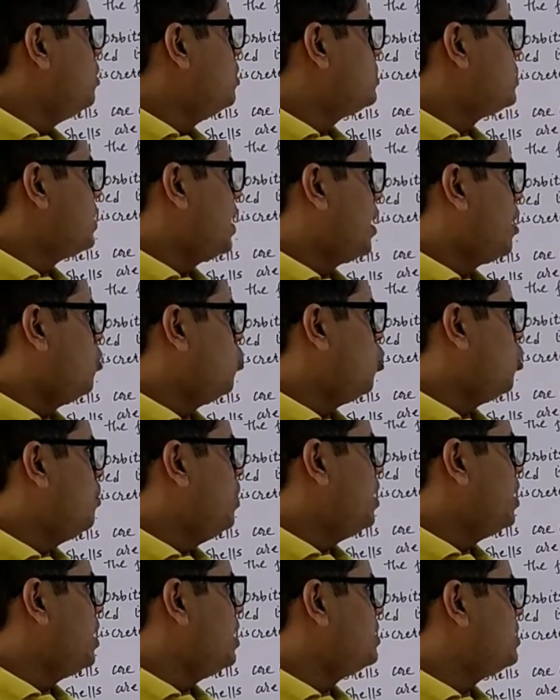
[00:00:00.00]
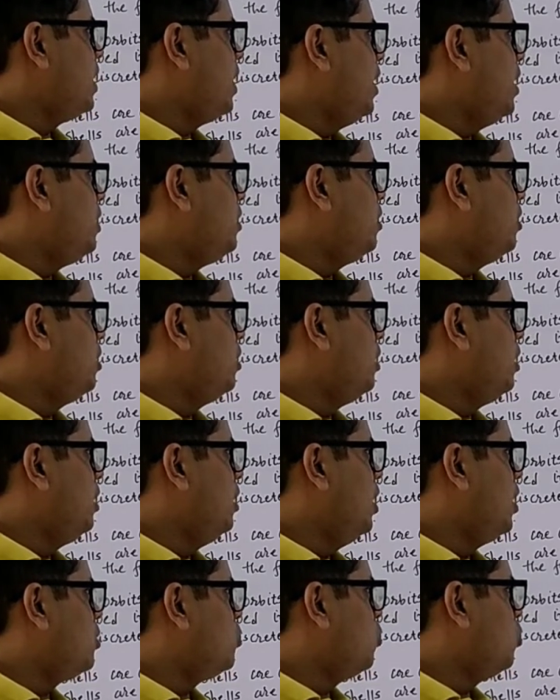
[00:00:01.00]
second orbit has 8
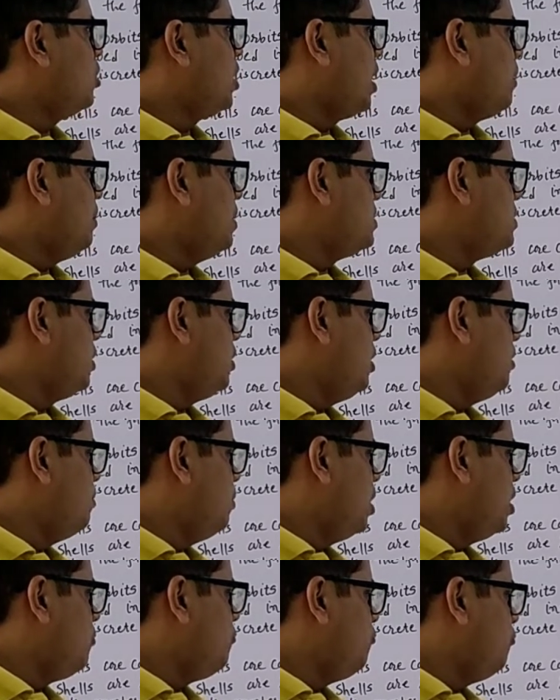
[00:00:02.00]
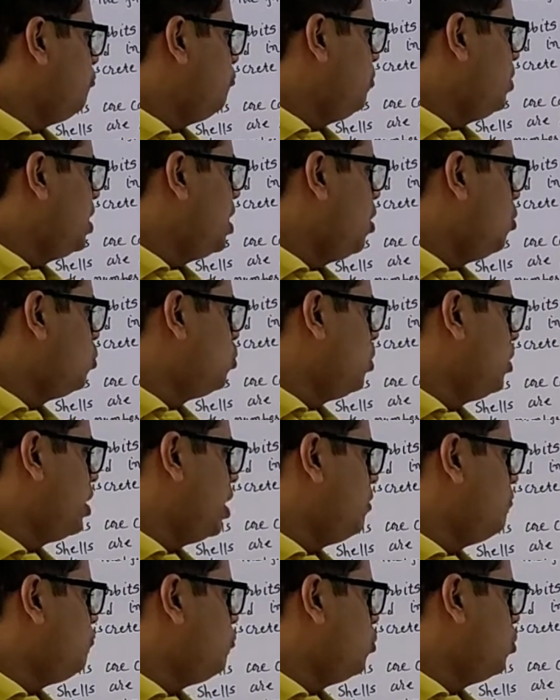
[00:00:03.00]
electron capacity. But we have to
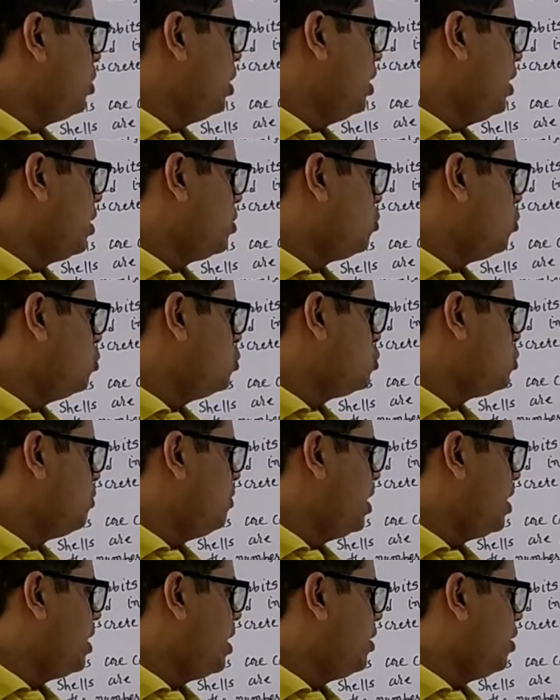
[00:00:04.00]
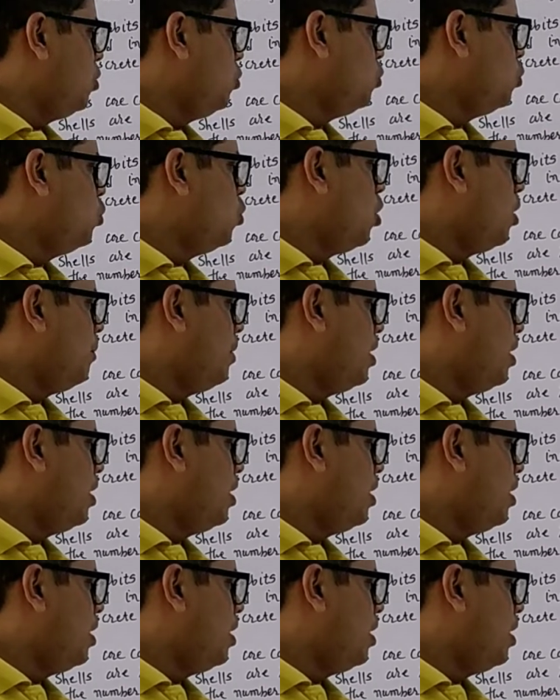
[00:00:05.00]
arrange 4 electrons. So we are writing 2,